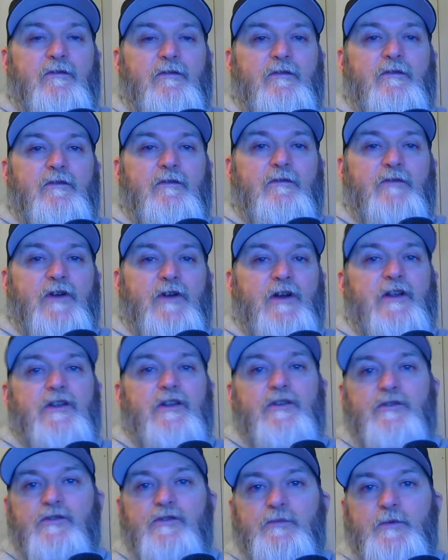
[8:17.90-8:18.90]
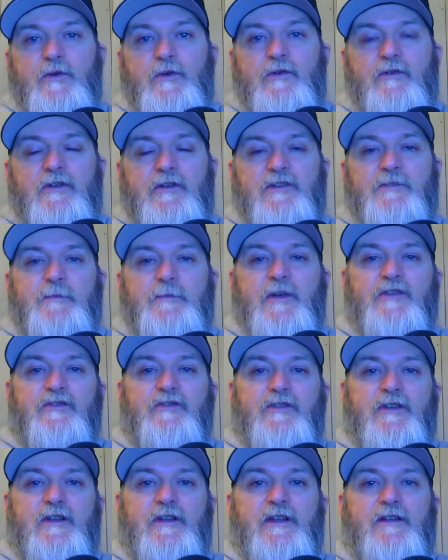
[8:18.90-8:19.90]
very useful,
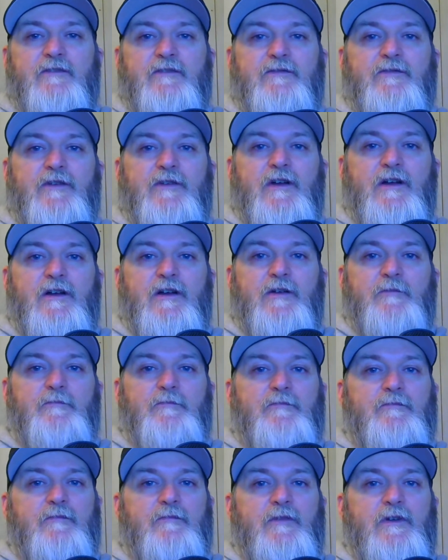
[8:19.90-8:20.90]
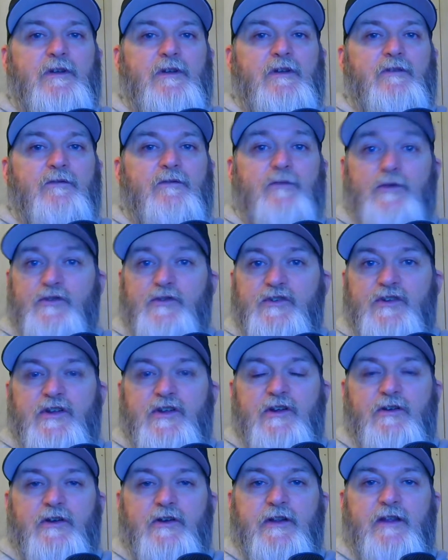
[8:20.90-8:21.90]
especially if for
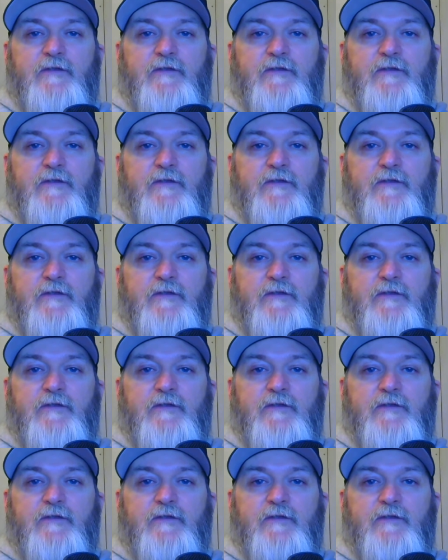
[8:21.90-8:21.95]
security.